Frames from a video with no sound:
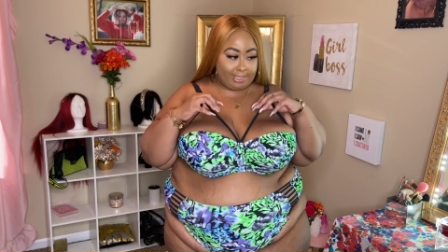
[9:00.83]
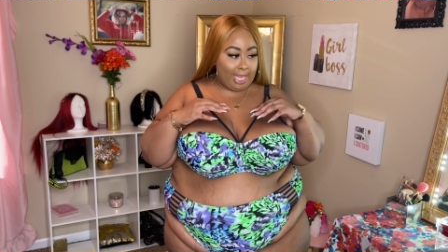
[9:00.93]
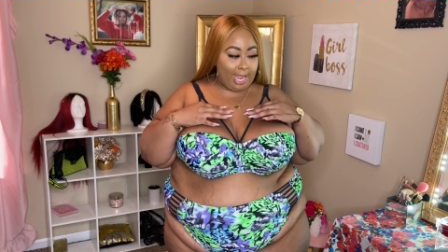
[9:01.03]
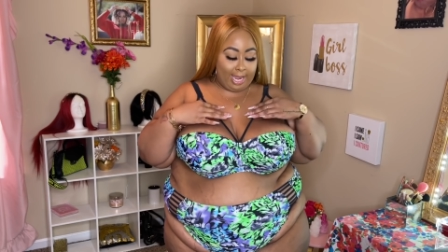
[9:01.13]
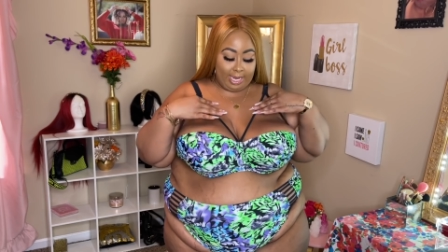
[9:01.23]

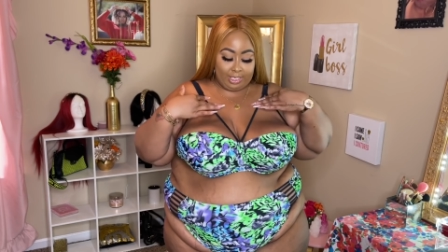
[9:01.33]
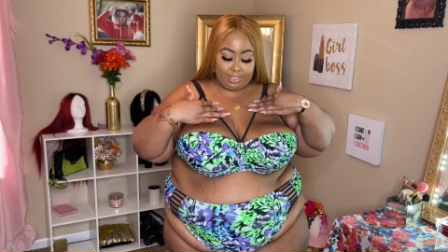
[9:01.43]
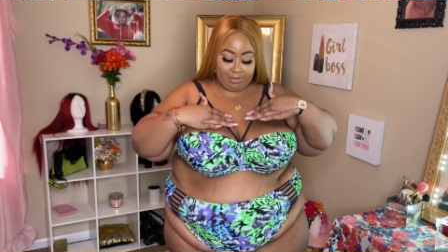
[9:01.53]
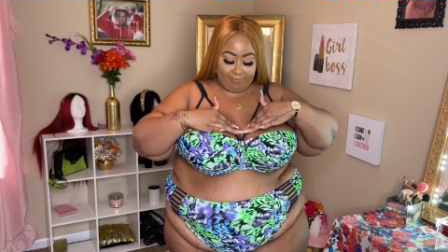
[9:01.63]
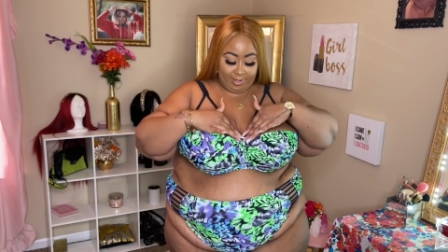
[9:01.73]

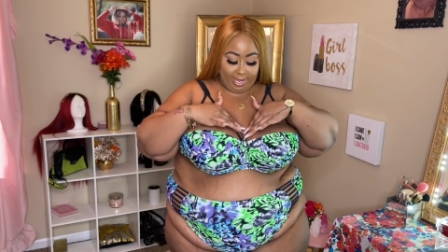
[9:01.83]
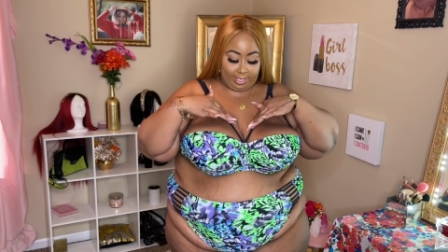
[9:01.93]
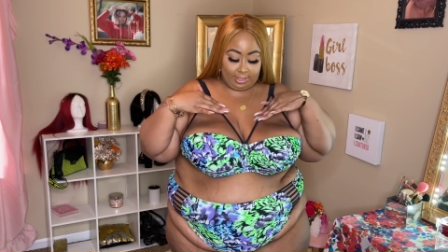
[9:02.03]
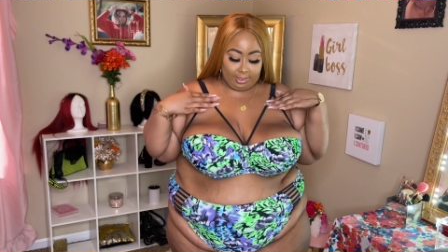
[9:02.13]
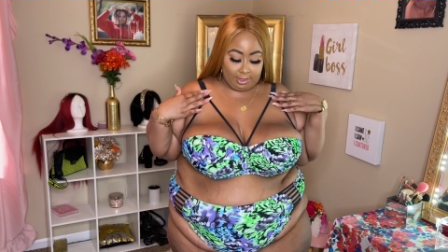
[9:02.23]
caged
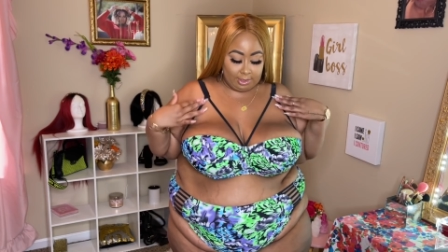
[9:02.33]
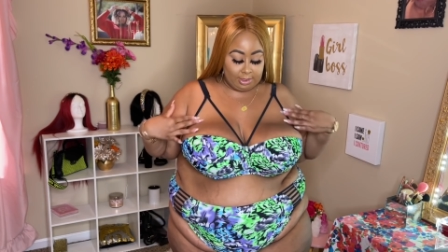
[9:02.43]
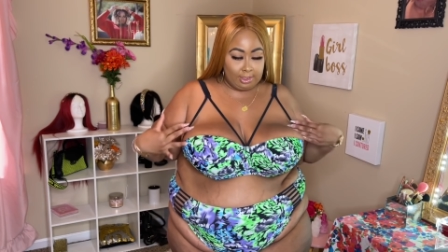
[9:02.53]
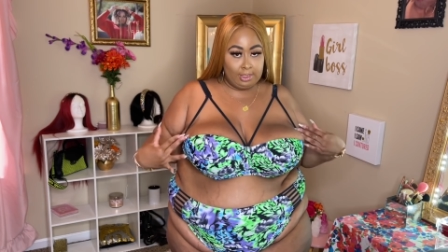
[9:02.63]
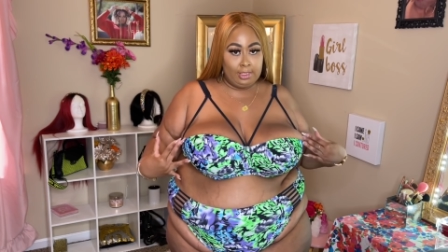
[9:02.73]
effect.
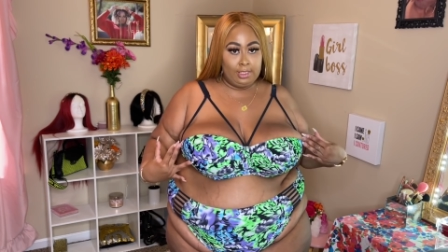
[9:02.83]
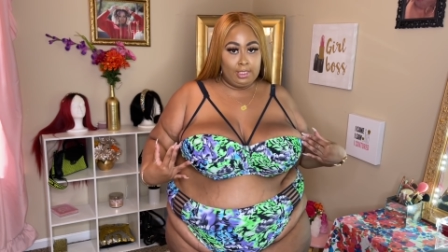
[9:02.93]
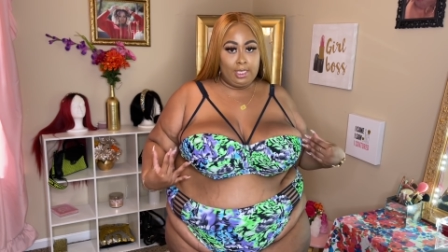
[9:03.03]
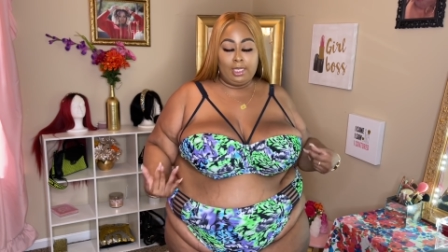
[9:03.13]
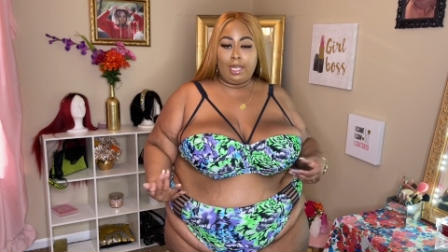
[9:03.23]

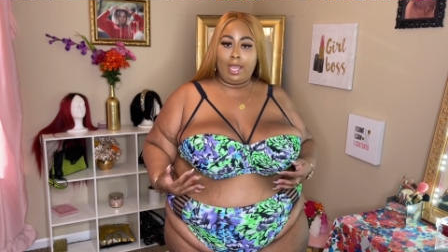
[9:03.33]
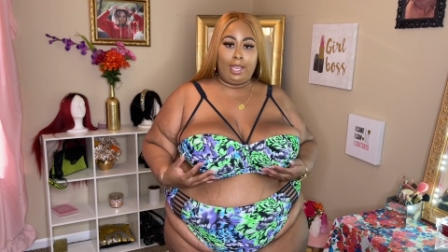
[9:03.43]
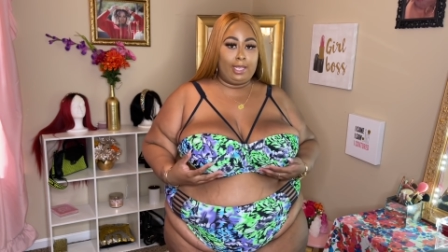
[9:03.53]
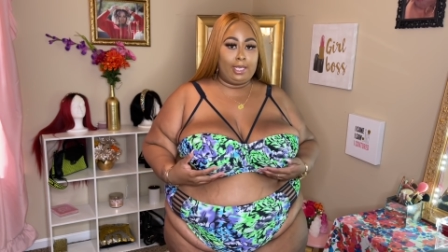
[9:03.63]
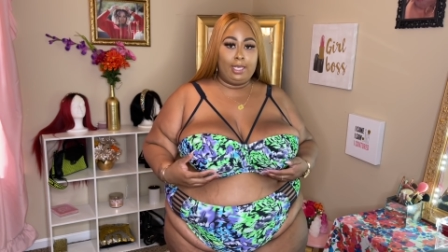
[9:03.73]

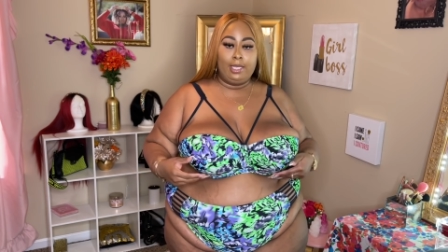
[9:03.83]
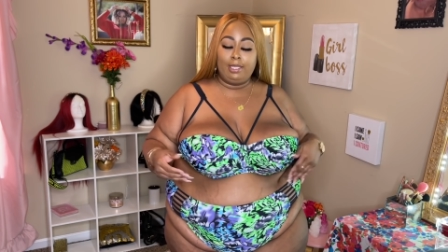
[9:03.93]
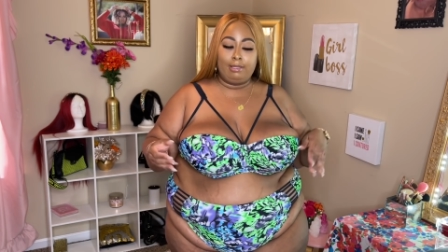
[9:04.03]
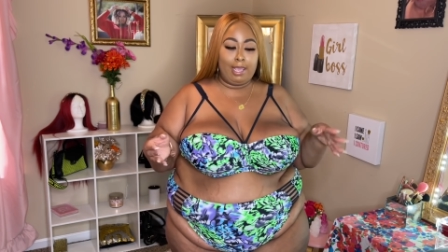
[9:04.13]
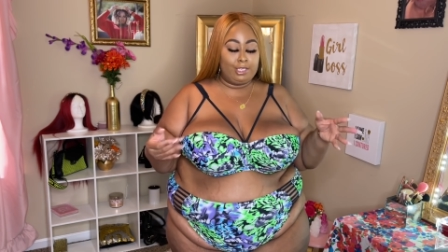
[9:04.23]
Like,
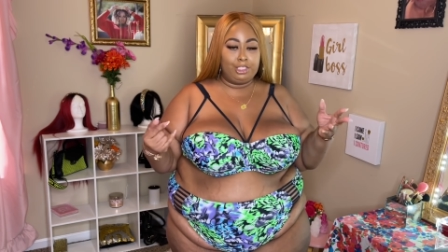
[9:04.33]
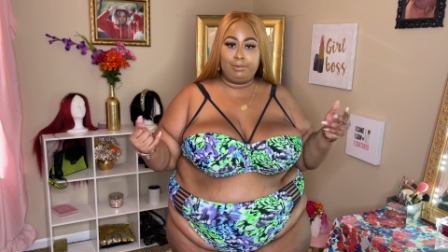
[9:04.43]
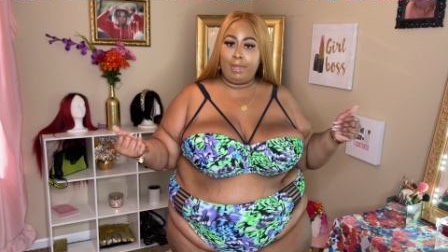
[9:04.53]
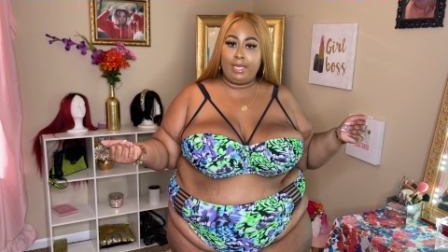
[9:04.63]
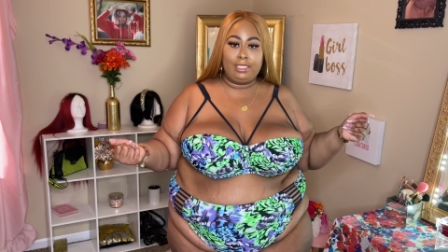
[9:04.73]
that just
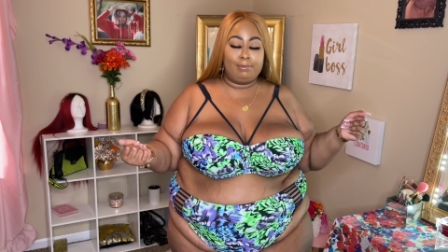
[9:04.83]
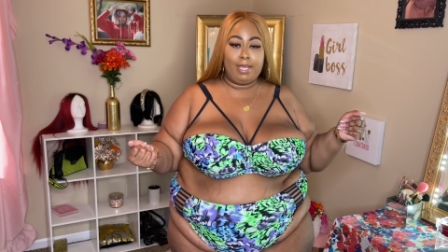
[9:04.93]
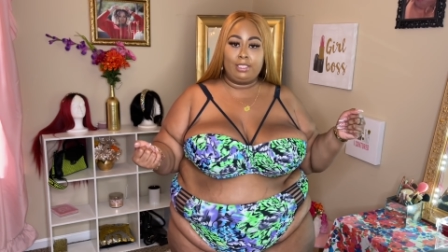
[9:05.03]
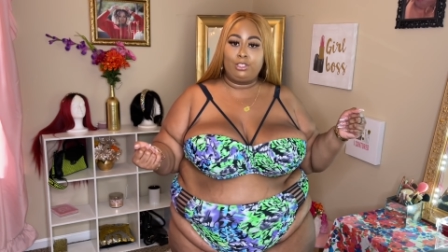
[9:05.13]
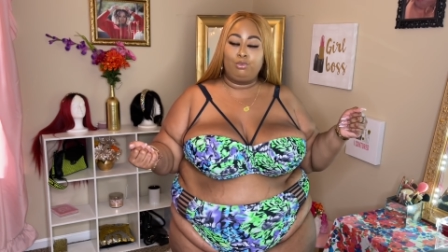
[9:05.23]
made this
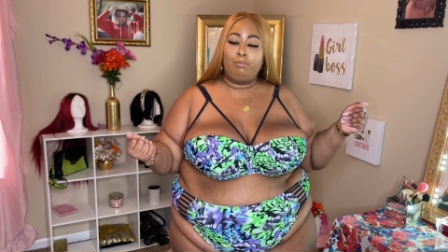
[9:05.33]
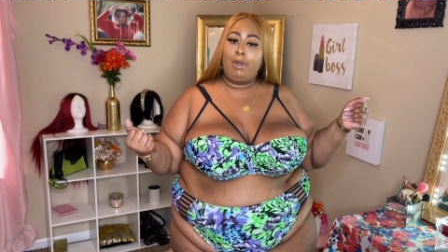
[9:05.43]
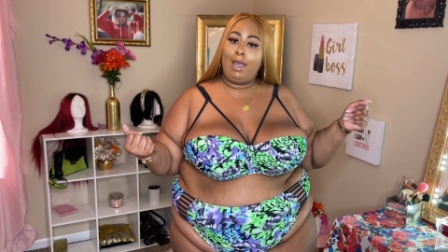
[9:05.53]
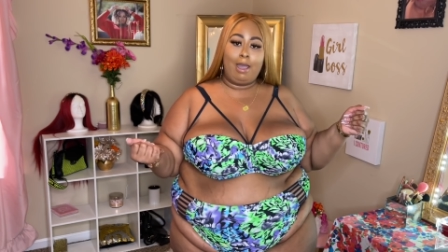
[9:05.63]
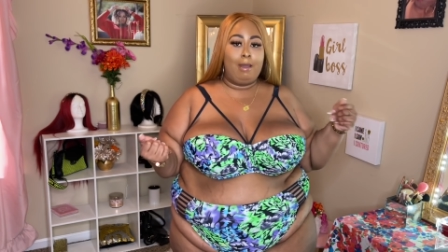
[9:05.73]
bathing suit
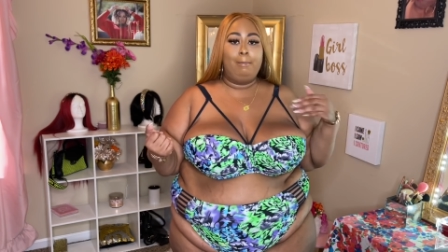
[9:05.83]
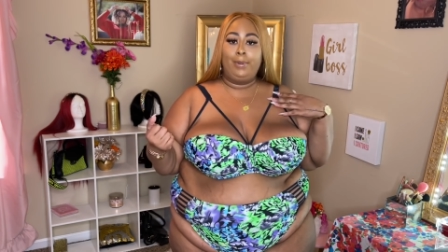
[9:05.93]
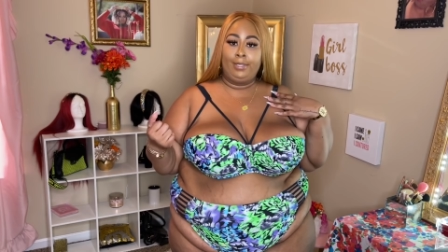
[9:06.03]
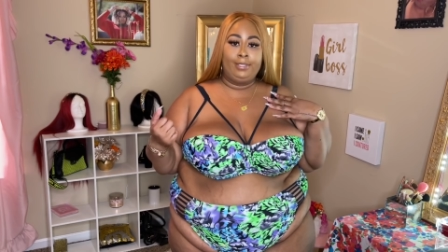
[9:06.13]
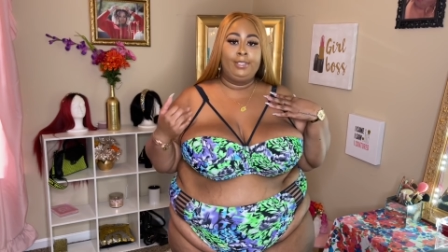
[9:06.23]
pop.
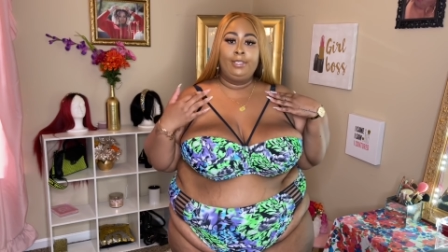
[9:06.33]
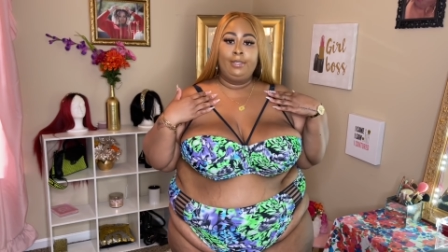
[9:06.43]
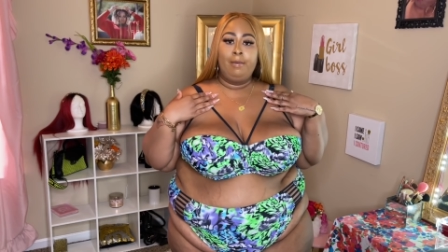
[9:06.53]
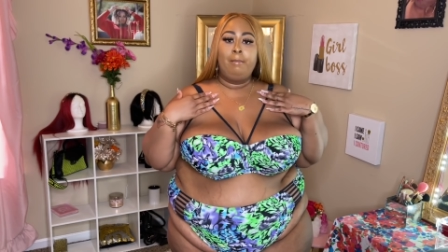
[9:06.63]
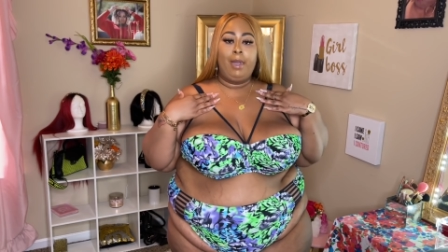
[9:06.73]

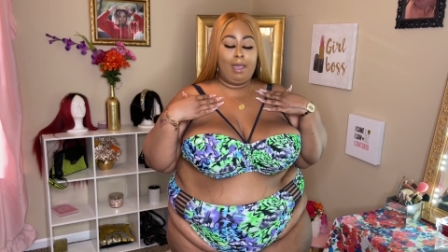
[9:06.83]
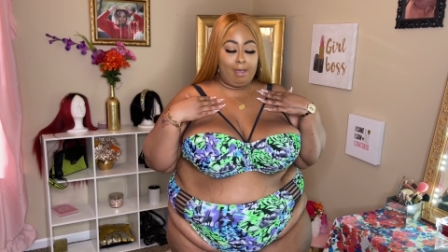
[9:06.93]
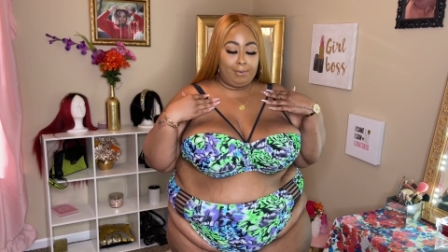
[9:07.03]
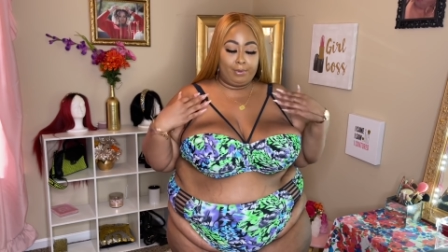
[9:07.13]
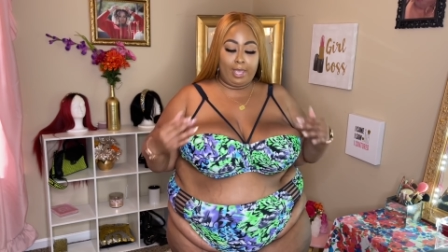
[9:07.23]

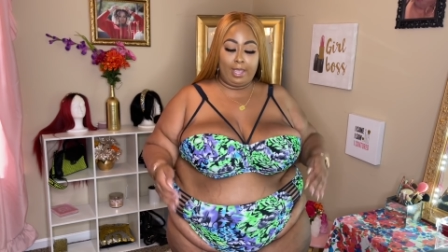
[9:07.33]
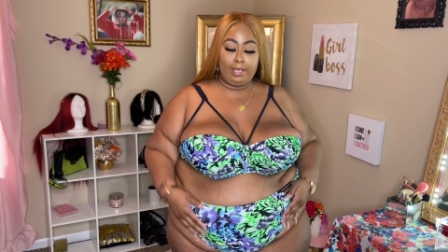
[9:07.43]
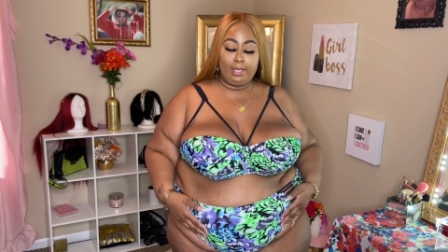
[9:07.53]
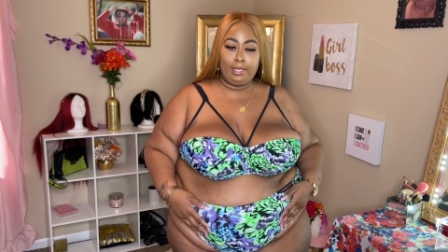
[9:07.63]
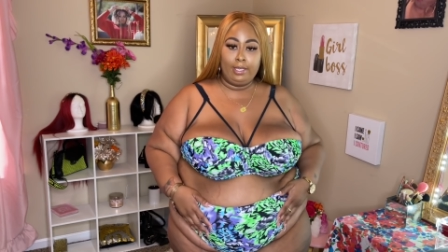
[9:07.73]
Pop, okay?